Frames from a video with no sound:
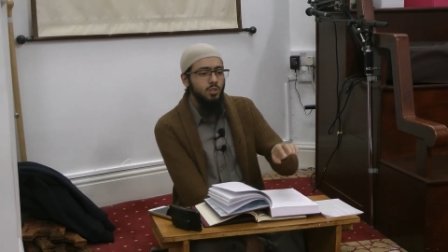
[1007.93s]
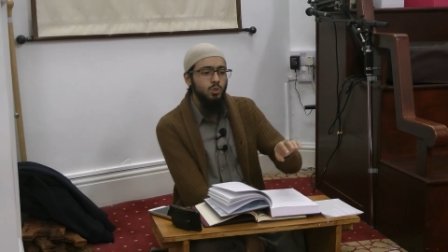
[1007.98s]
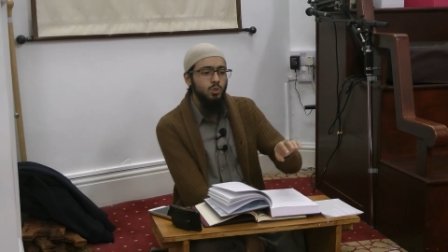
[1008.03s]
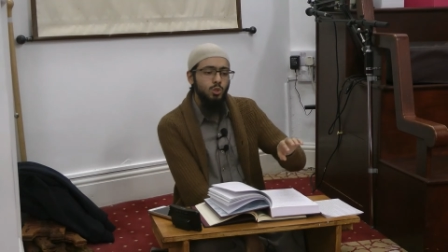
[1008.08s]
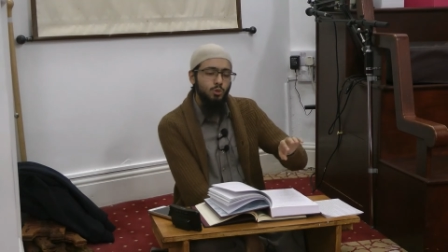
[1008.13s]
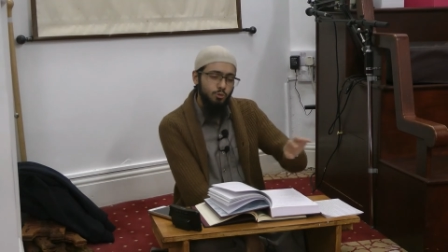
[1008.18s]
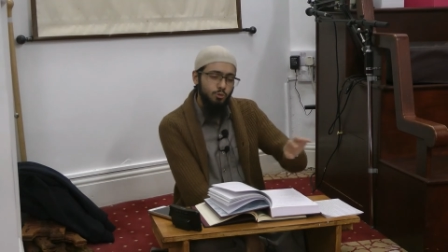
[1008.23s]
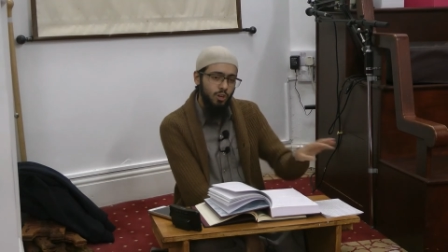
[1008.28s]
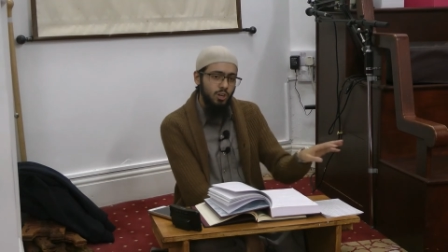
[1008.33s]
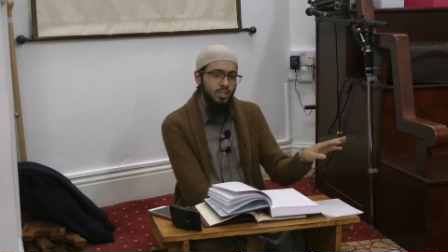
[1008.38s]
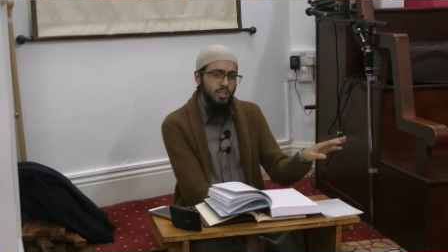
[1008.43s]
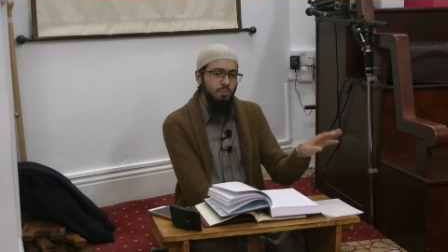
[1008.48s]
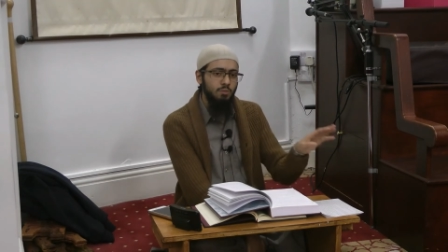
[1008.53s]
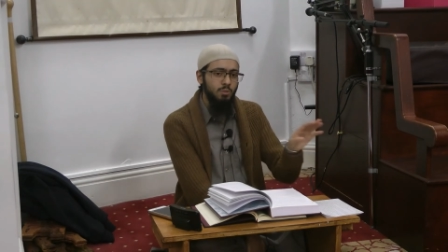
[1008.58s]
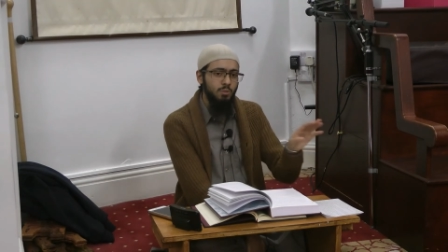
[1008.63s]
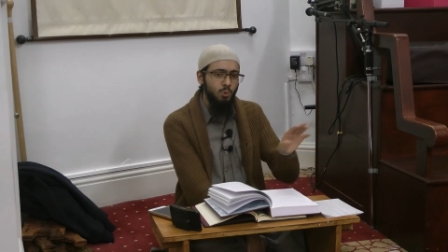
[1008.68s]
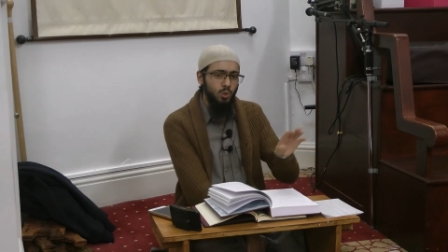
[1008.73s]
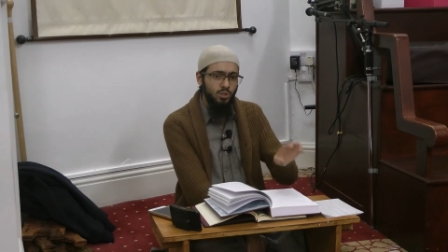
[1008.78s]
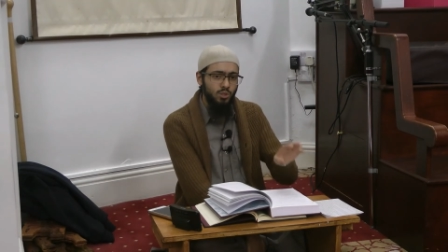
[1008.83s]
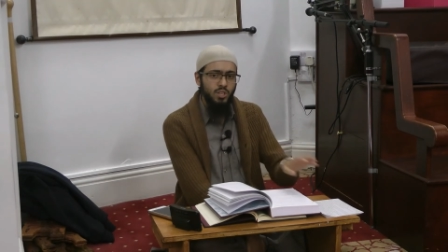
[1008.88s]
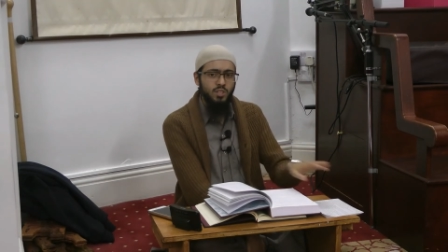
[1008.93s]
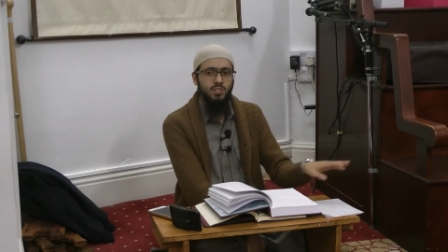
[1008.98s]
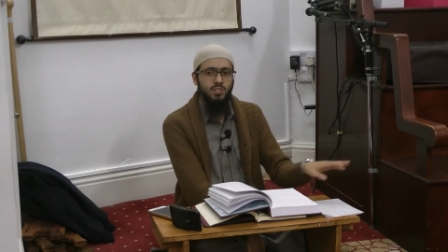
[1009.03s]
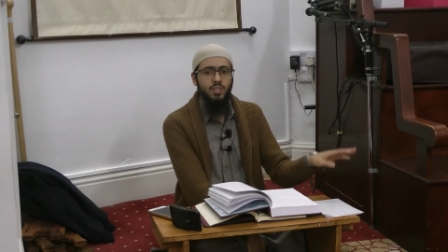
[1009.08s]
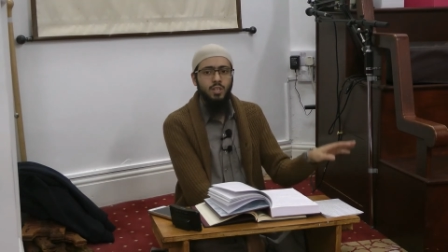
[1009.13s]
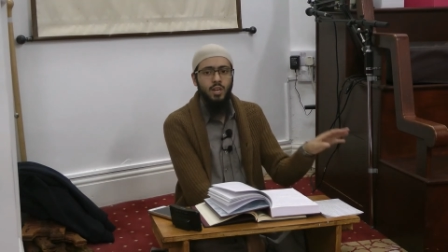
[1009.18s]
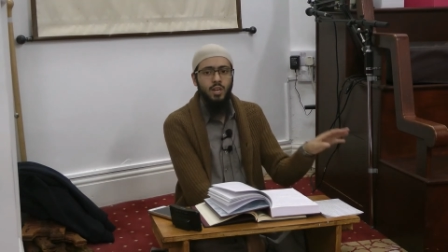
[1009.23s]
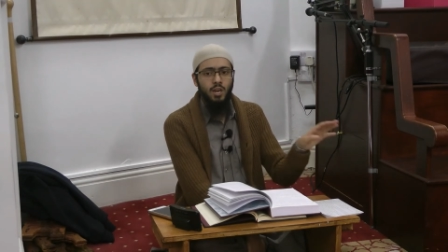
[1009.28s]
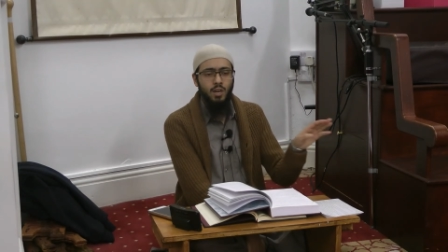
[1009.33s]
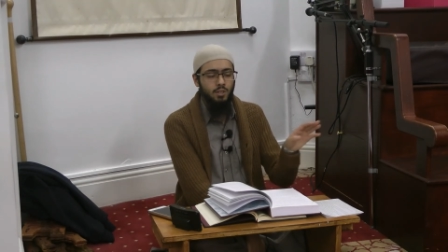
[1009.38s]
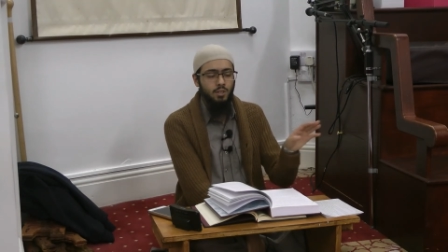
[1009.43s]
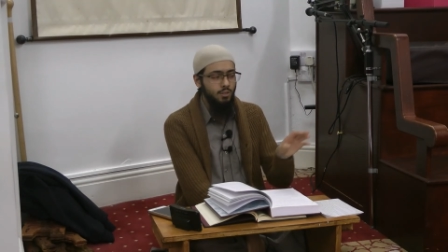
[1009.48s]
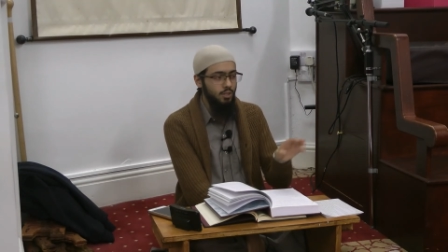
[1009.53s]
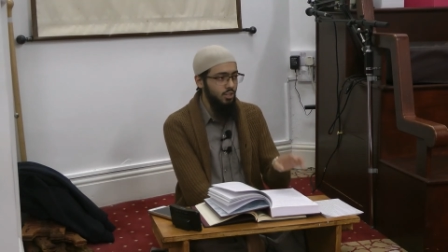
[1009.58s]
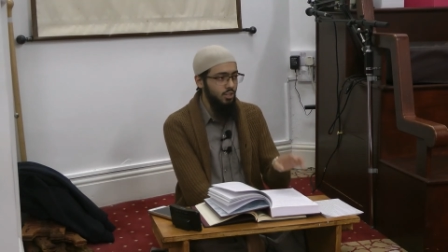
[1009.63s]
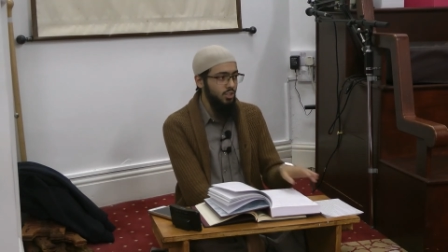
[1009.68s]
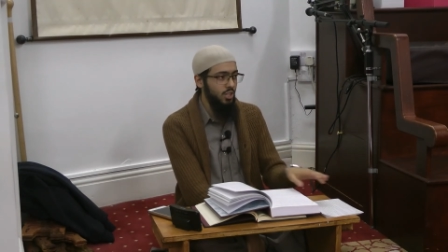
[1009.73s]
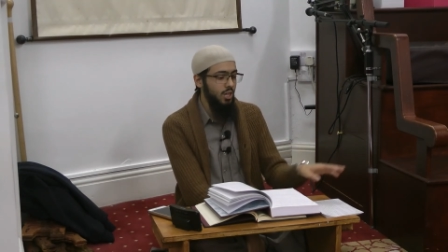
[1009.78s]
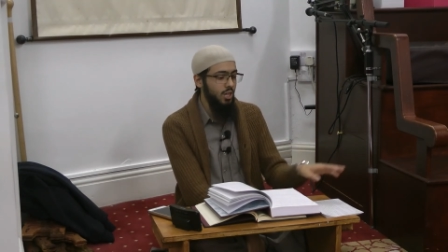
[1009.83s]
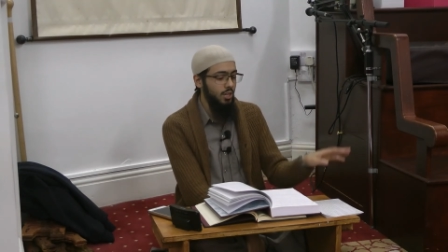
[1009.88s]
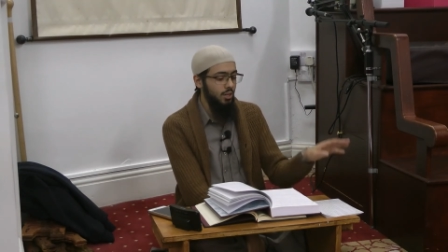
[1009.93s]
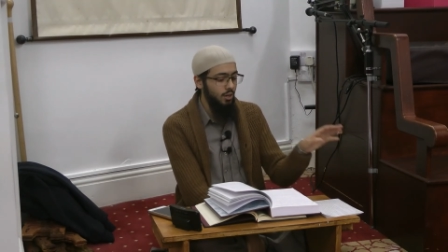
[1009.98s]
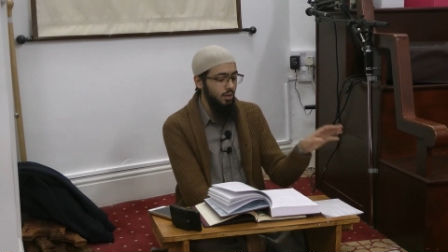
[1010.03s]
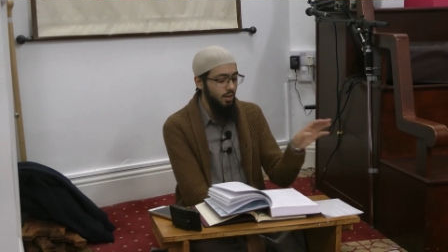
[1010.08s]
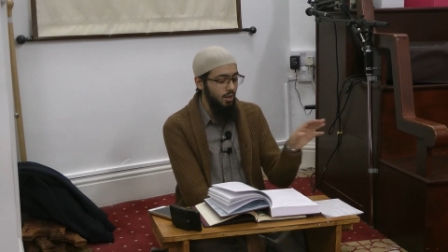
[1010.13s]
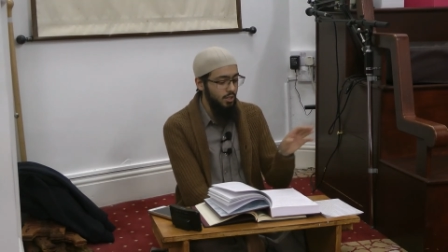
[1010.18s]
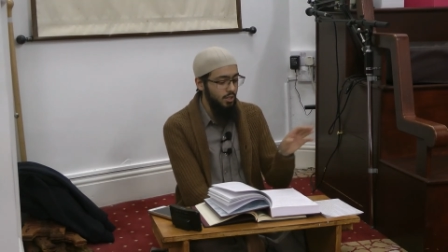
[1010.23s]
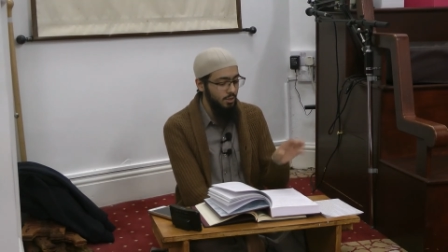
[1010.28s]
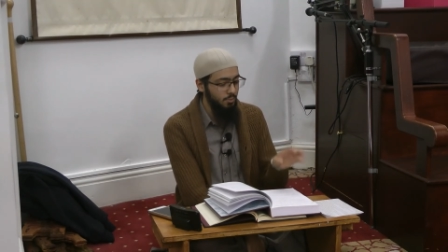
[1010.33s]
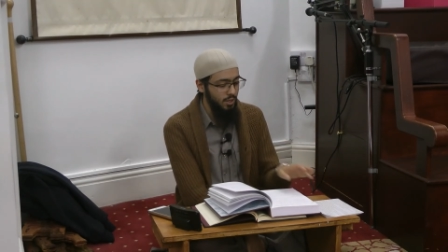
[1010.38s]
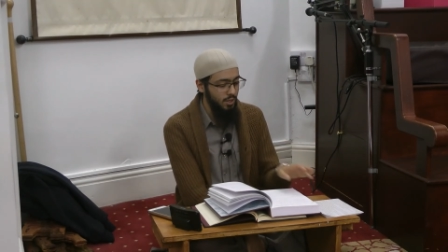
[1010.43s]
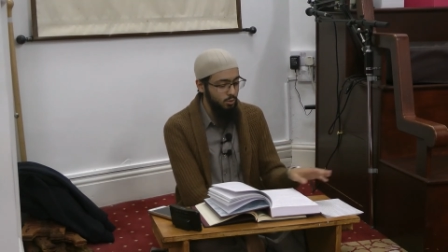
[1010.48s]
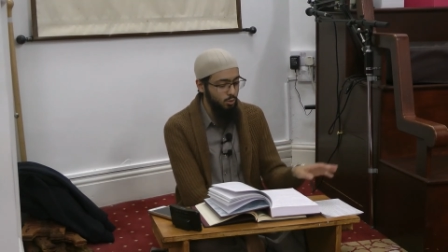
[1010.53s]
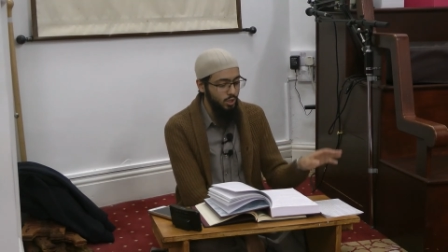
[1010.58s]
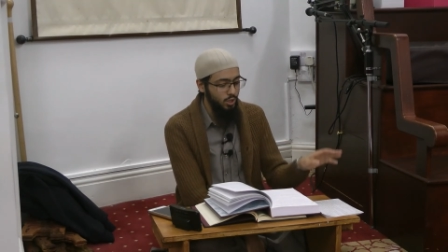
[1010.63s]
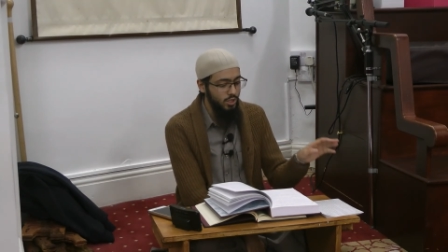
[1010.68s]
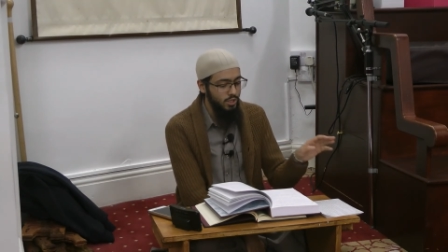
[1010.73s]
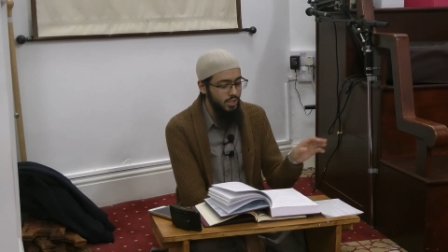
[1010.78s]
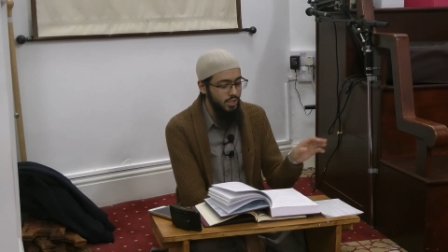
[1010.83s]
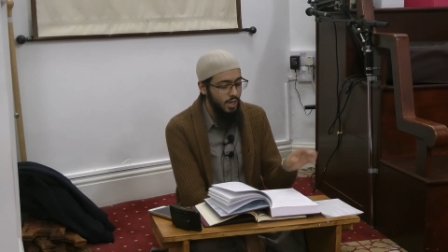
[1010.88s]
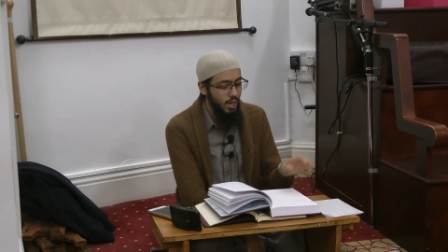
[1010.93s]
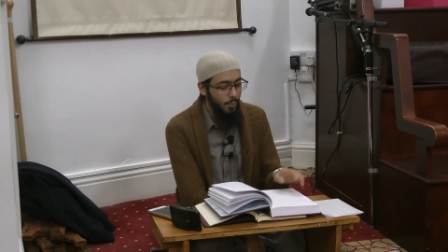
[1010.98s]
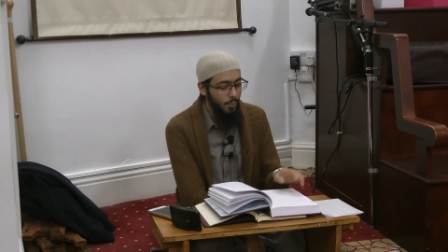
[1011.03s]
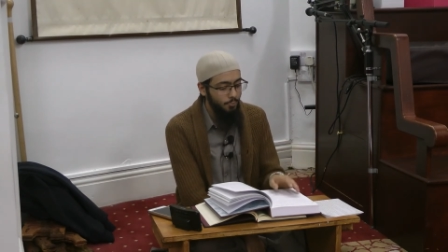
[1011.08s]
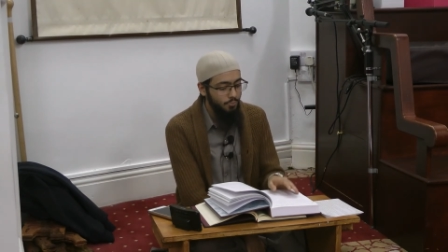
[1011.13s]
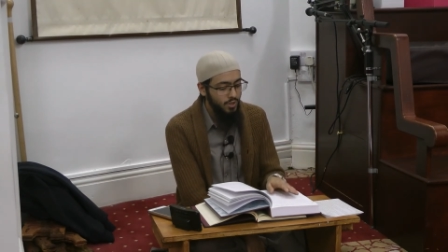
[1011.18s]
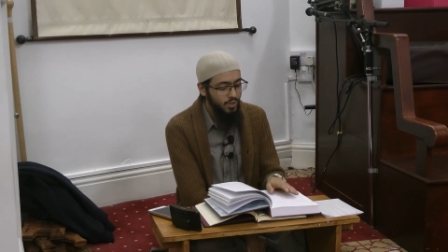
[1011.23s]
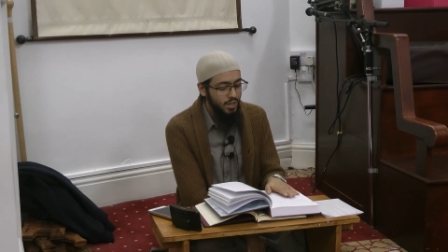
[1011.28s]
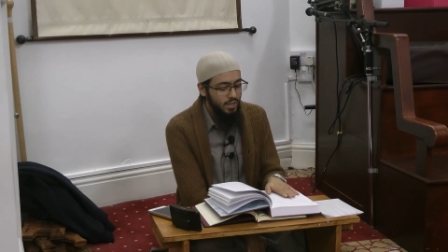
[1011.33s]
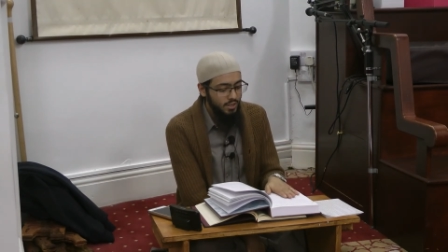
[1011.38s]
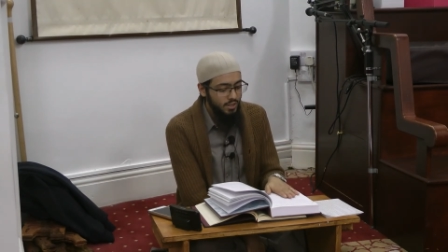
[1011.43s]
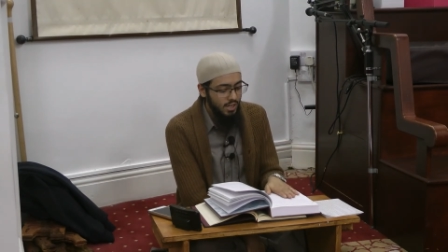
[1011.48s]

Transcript: those who followed them, the Mu'tazila, the Shaira, the Maturidiya,